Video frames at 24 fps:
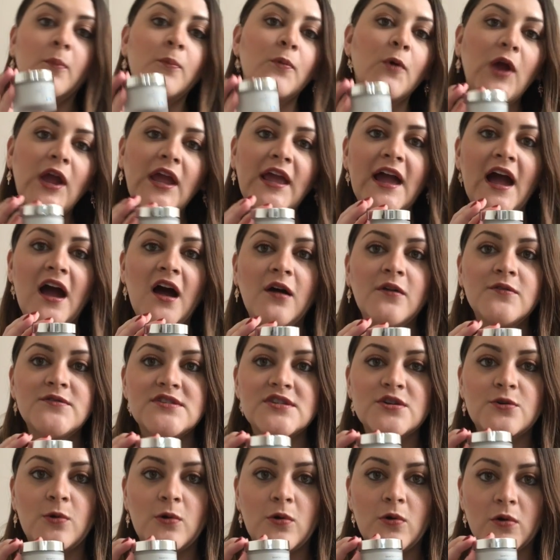
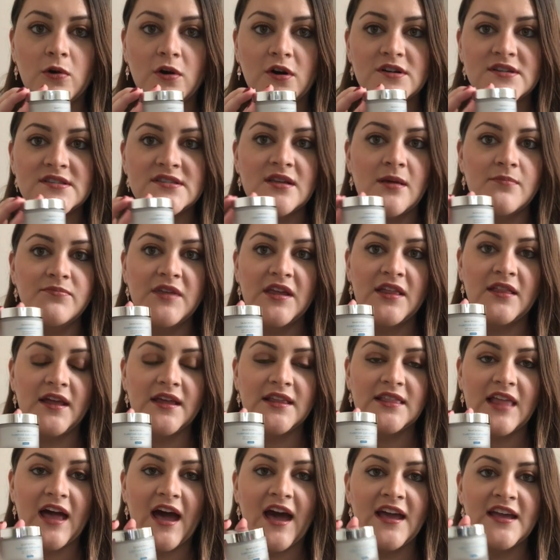breakouts or, or something
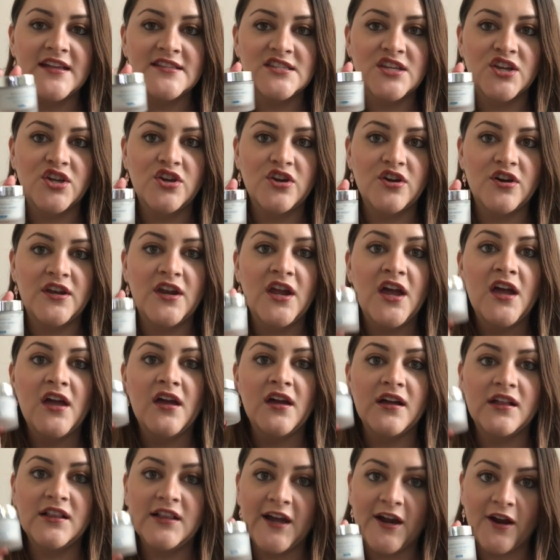like that, it's a good
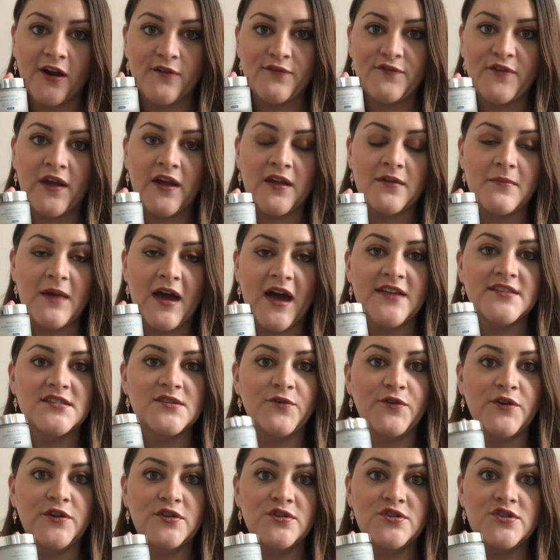clarifying mask
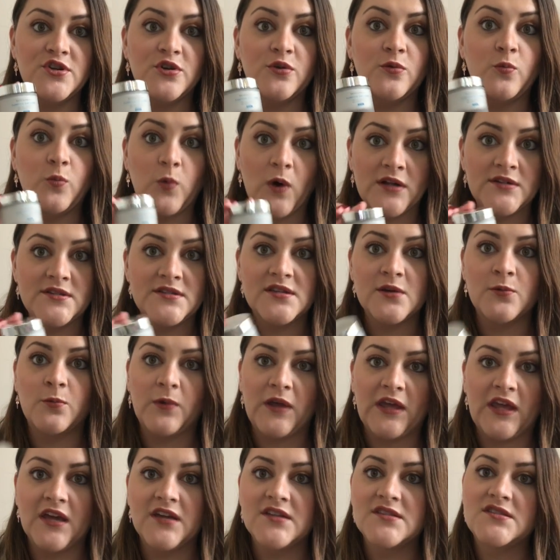for you to do once a
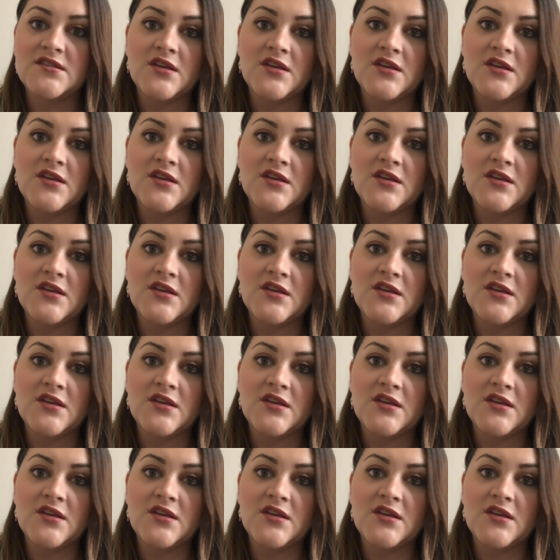week.